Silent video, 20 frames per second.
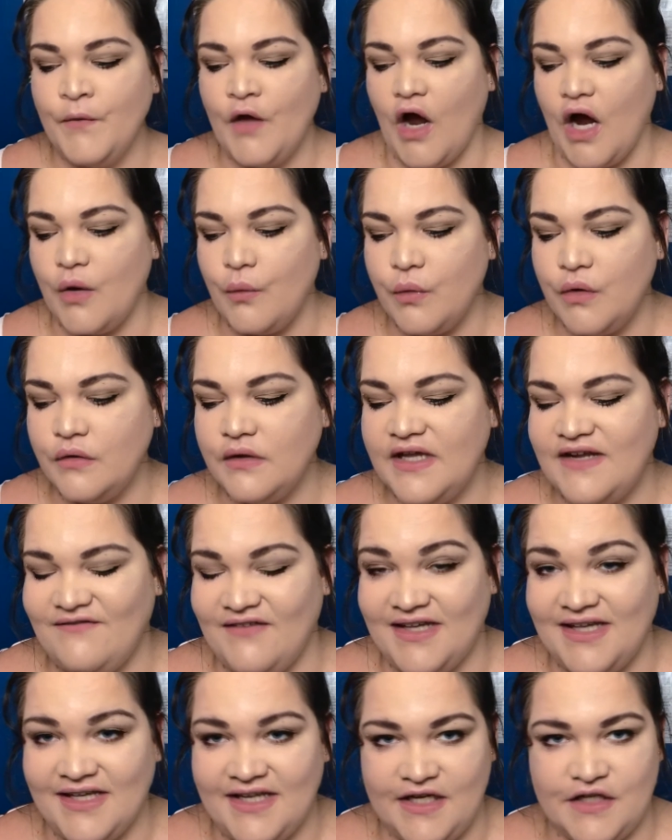I will leave a
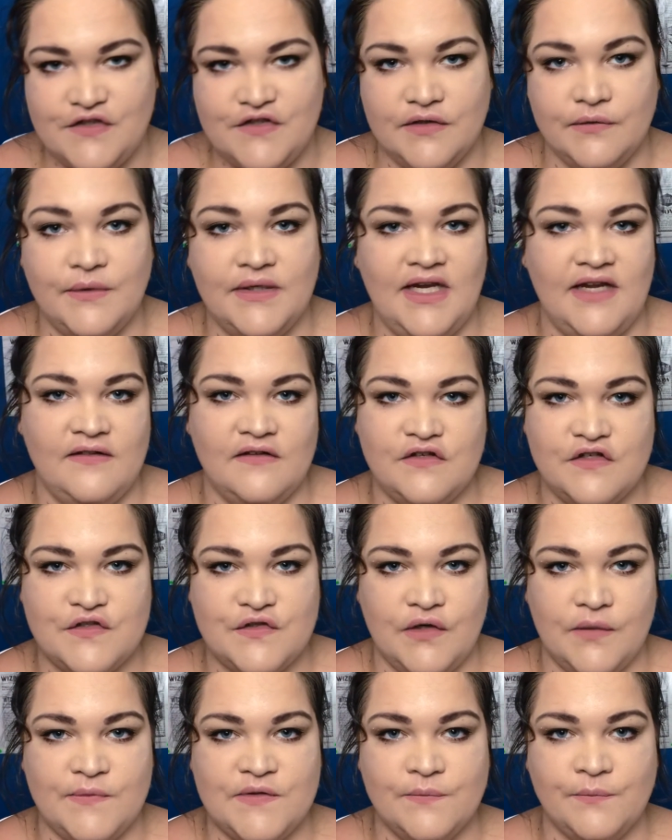link to it in the
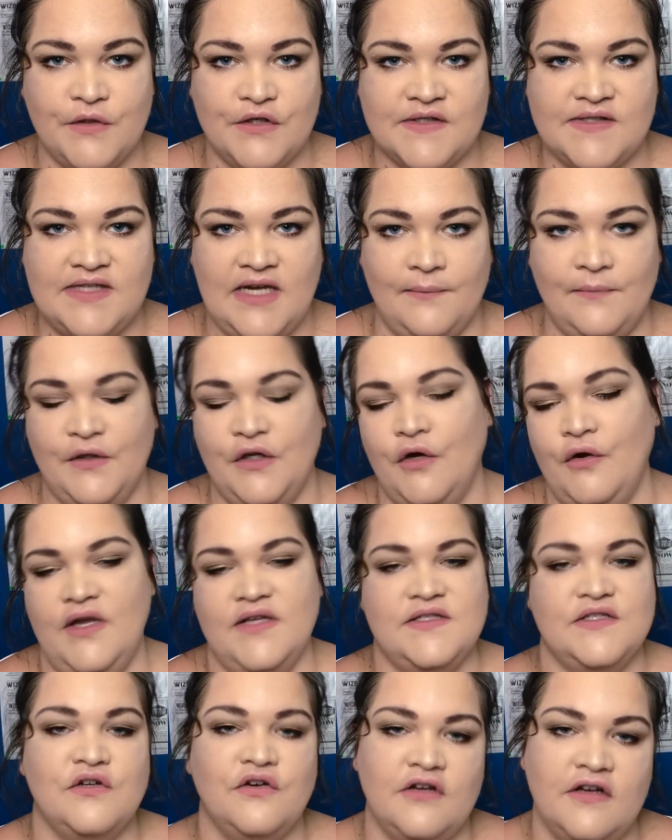description box down below.
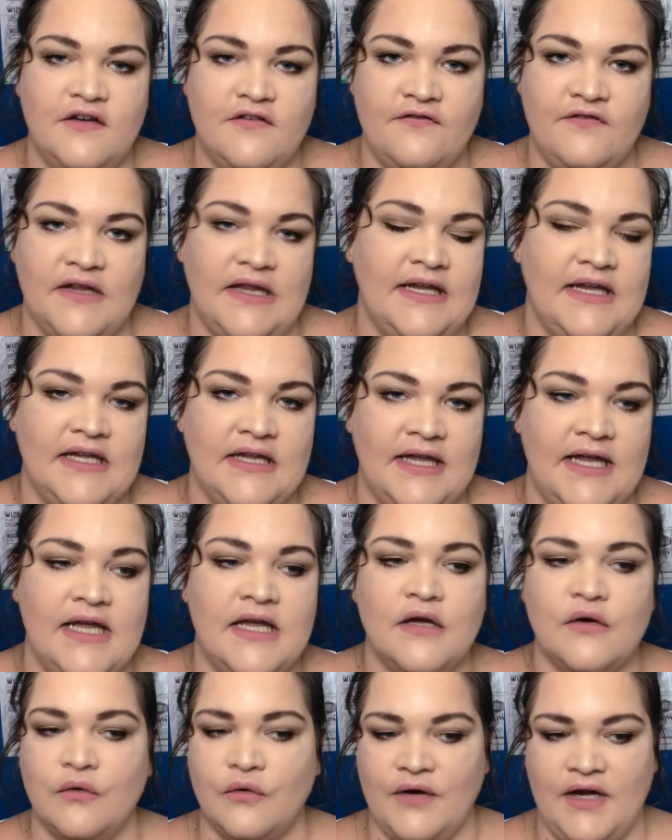It's not an affiliate link
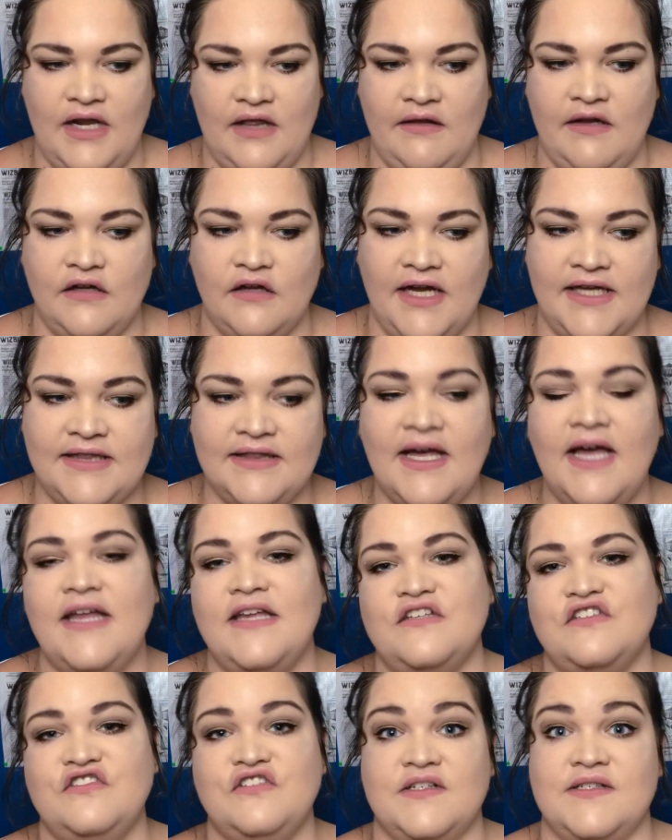or anything like that.
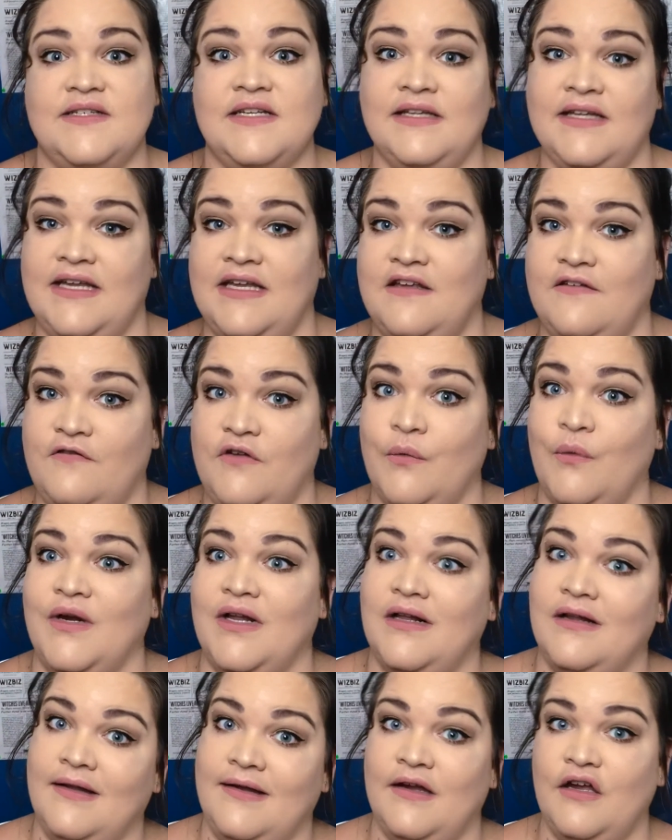It's just a link if you want
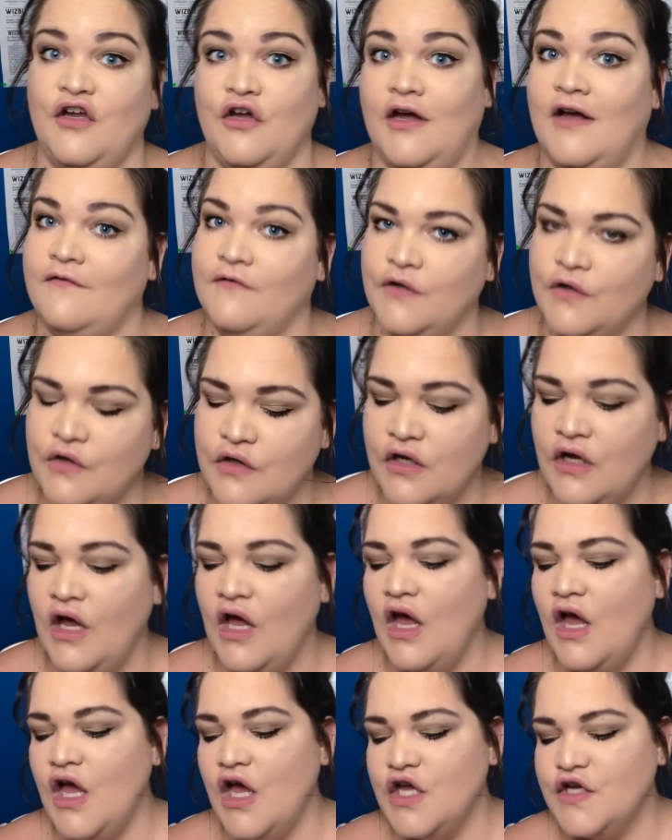to click and go have a look.
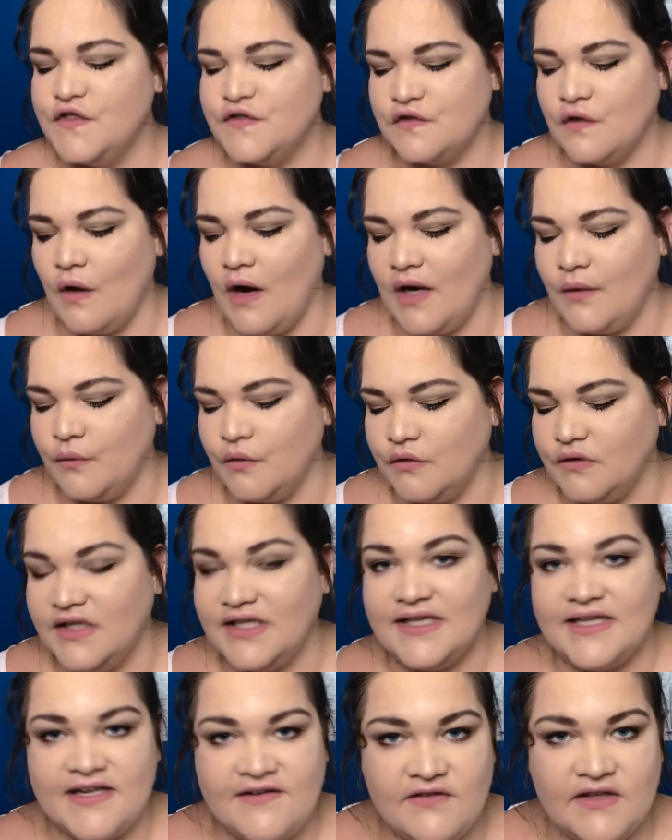So I will
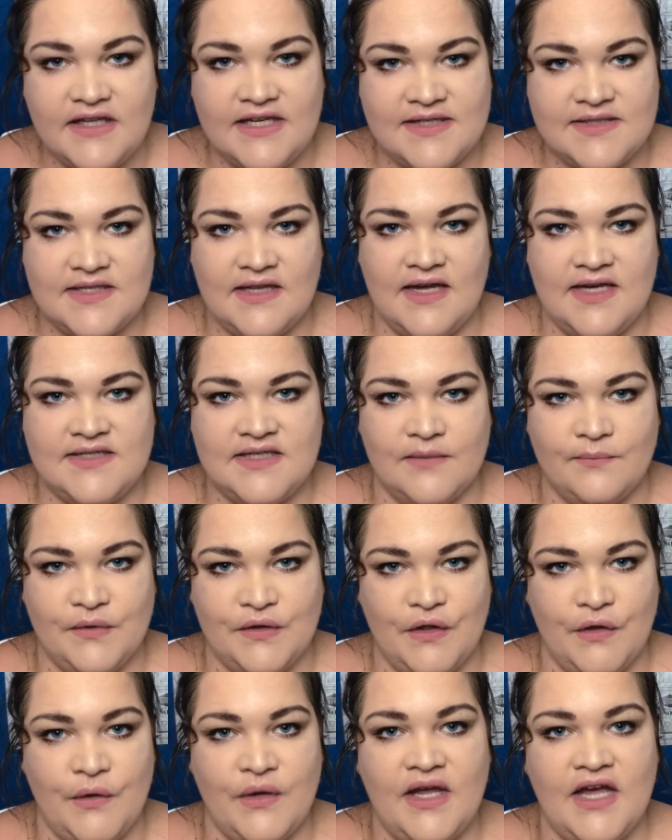leave a link to that down
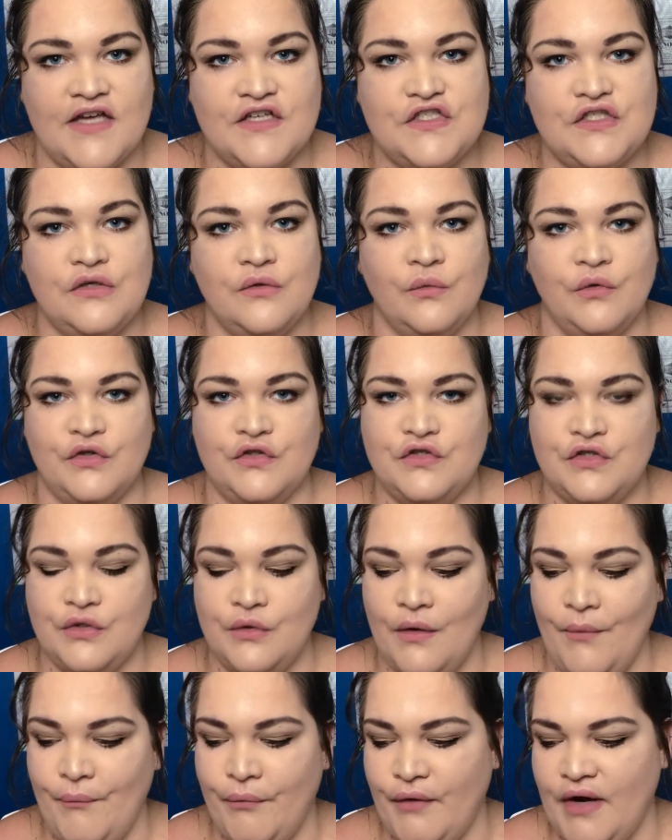below in case you want
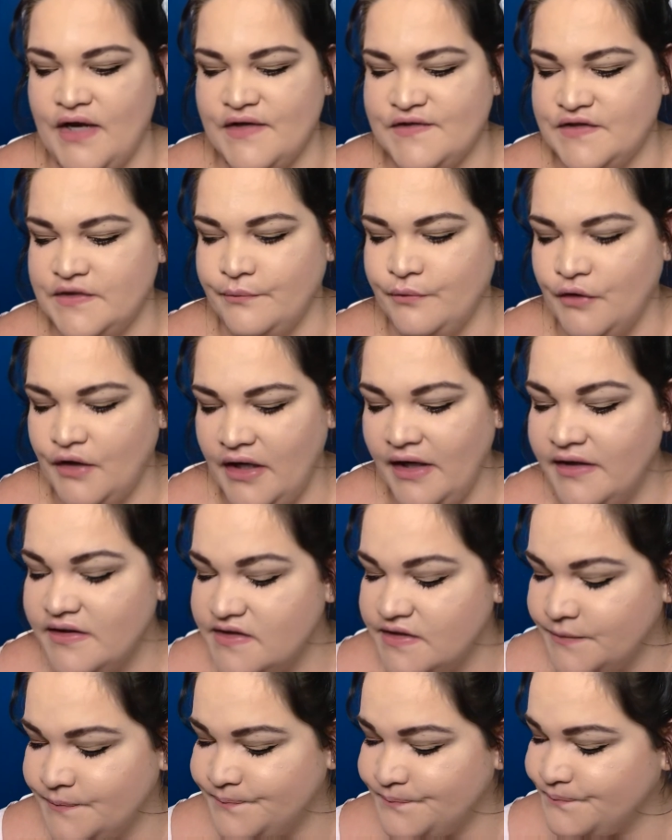to browse the product.